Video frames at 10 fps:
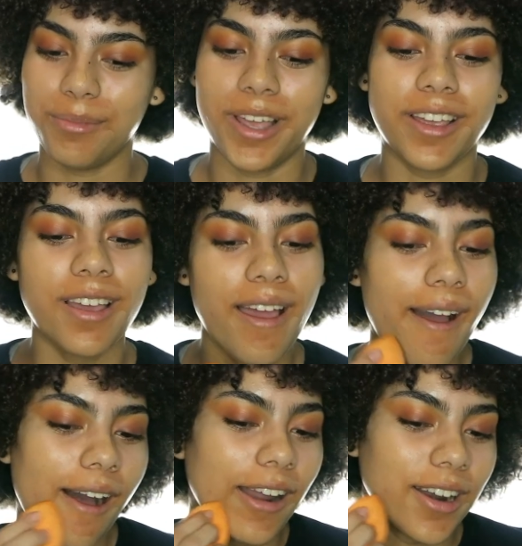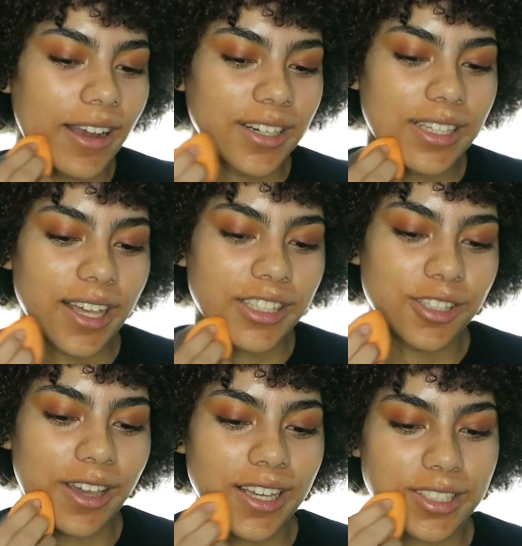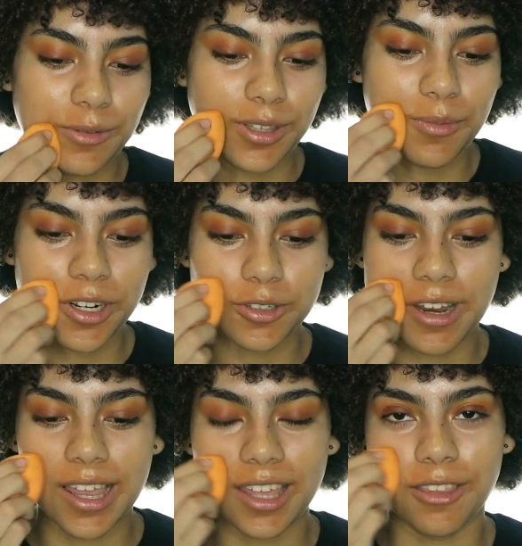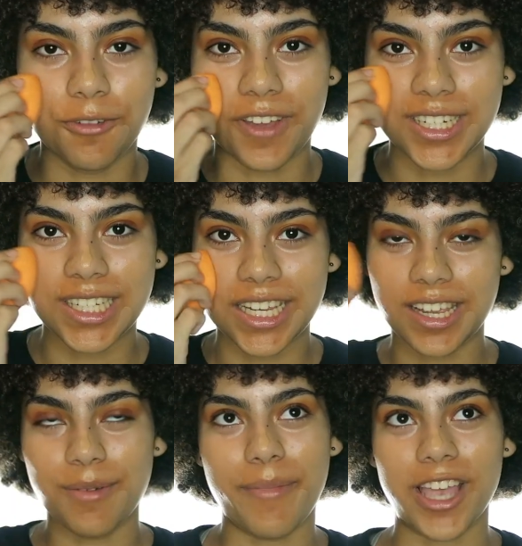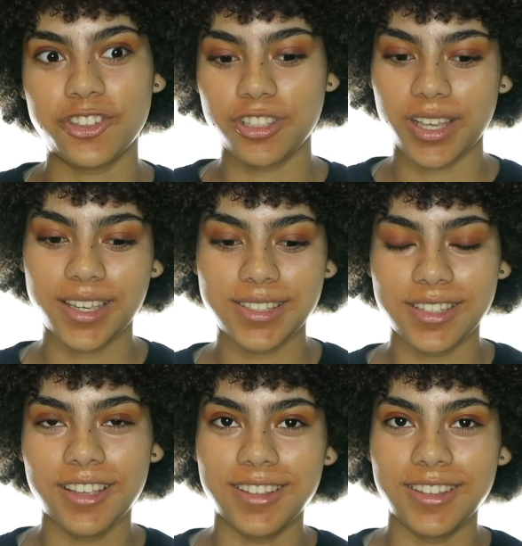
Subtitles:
Like, not gonna lie to you guys, I really want to try like the Fenty matchsticks,